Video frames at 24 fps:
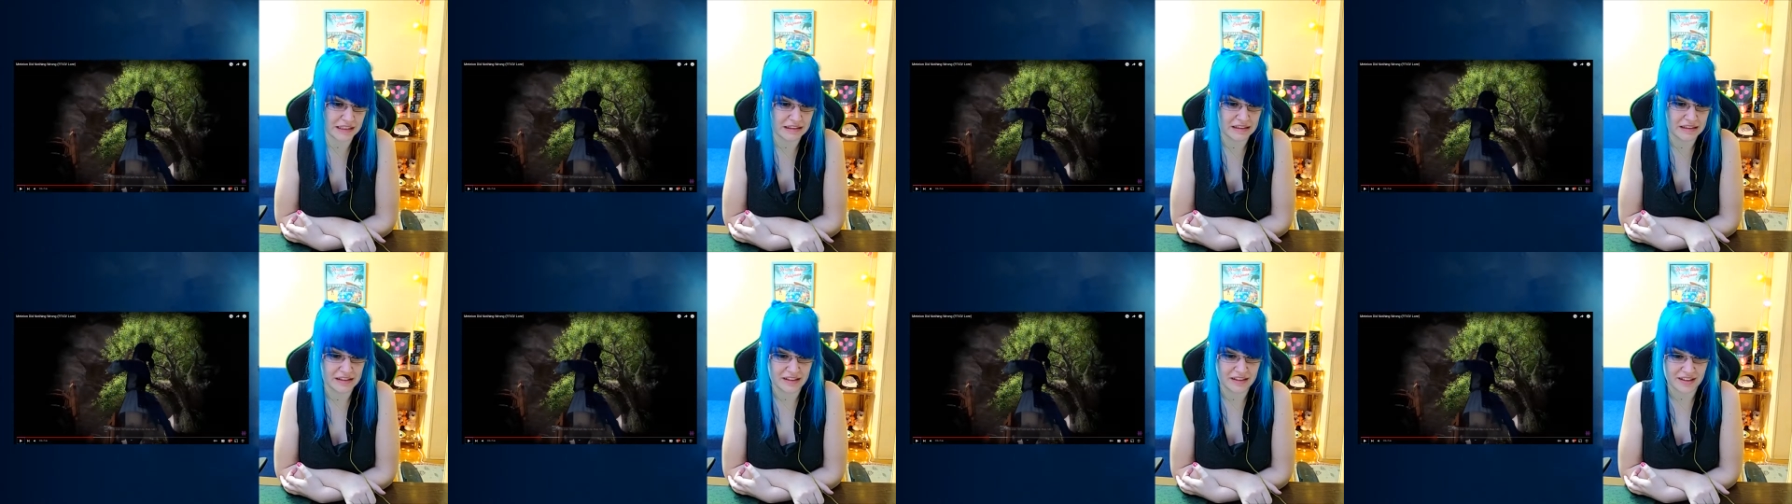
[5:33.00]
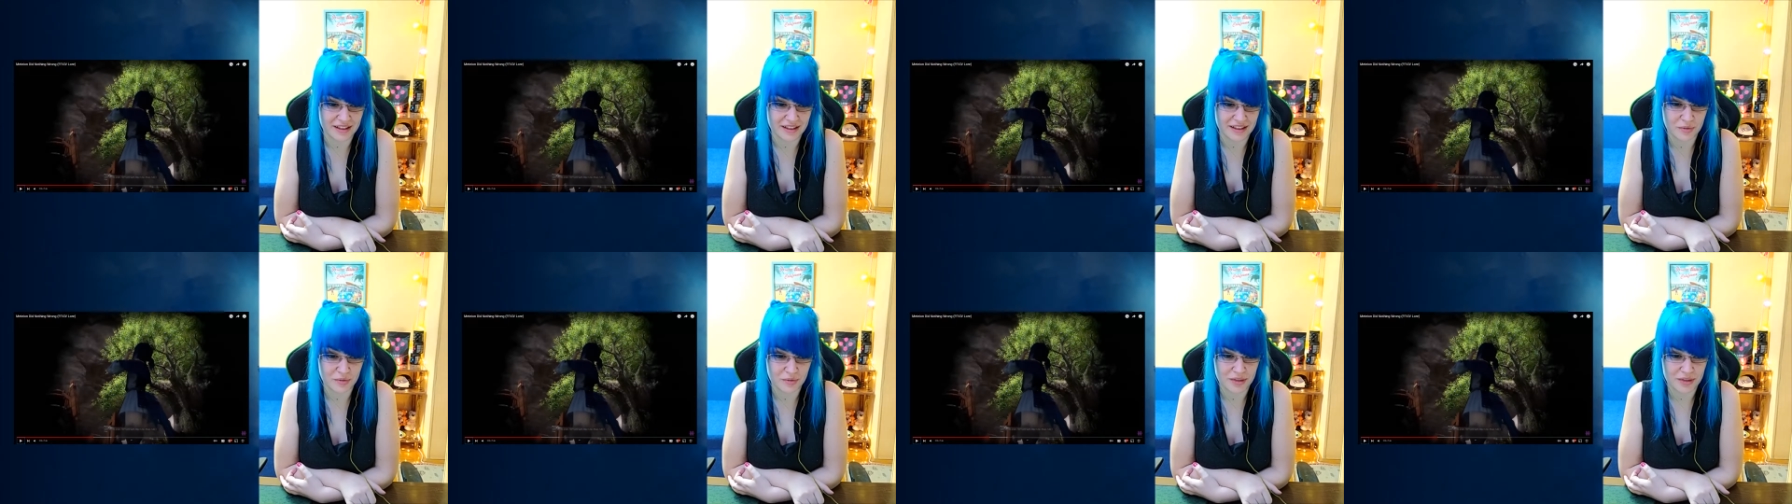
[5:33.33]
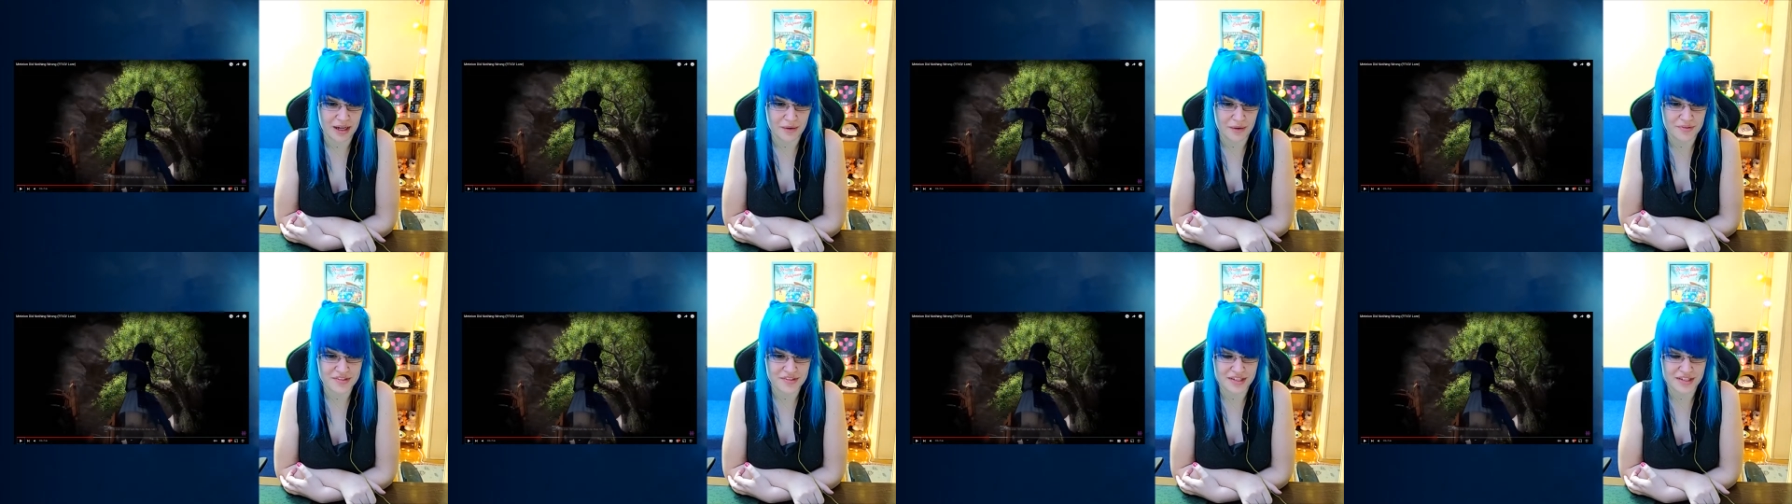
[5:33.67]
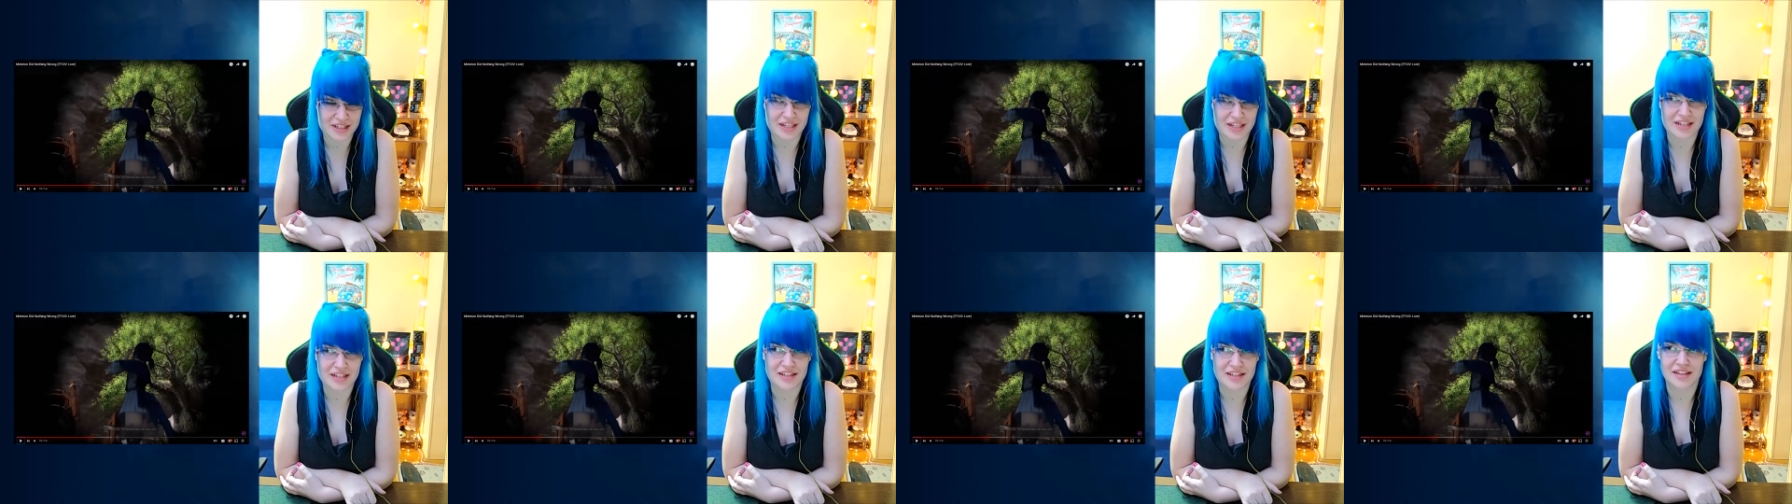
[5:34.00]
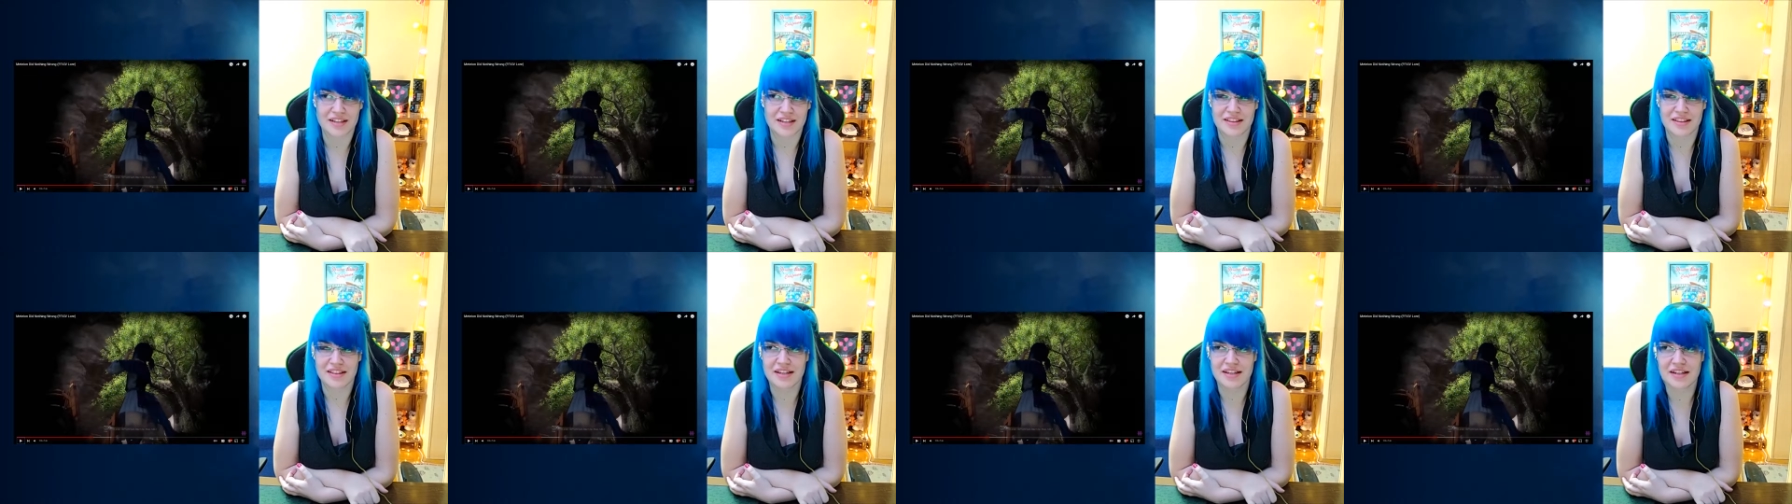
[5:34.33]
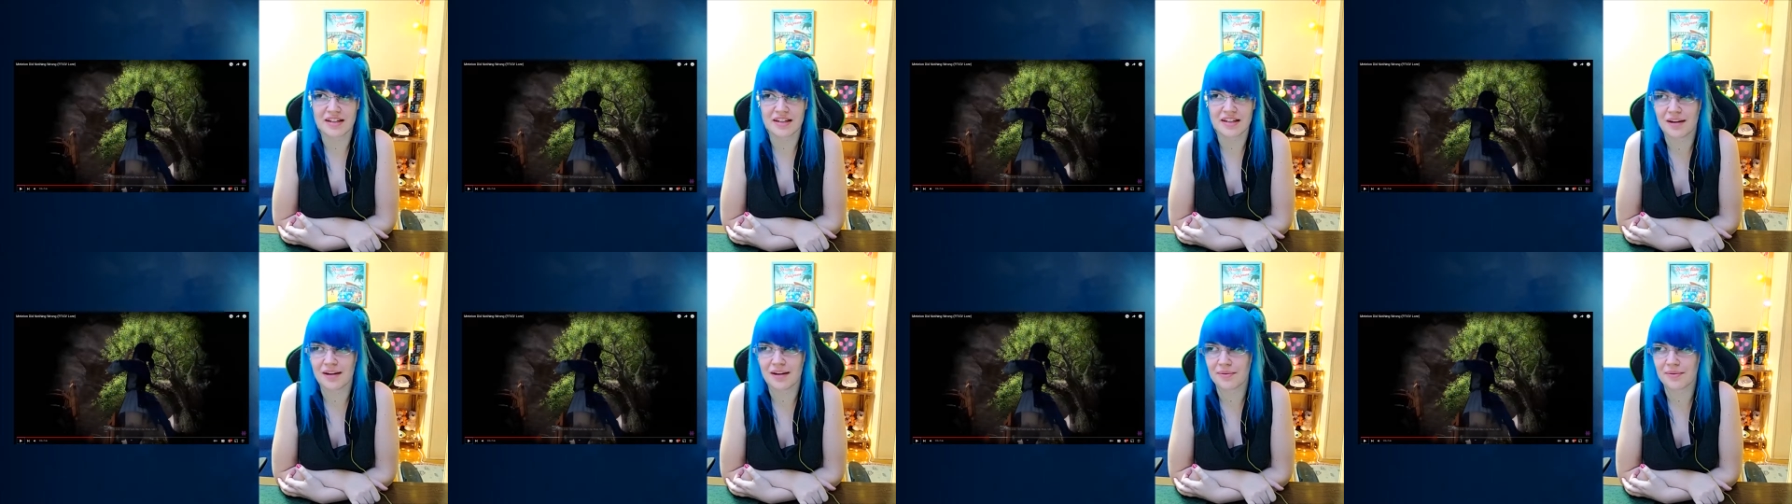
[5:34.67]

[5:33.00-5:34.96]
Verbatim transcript: Like when I was a kid, I think I